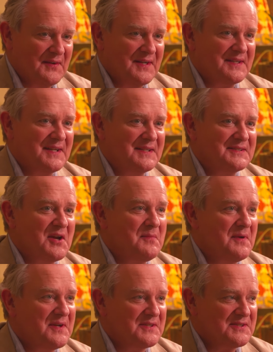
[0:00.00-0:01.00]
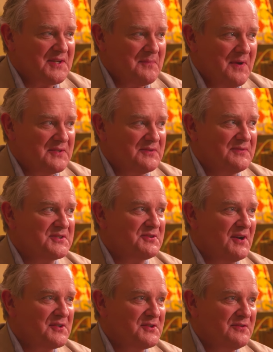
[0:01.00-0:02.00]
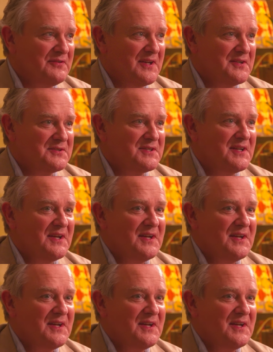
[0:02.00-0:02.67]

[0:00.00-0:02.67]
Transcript: in so much, so much of the structure of those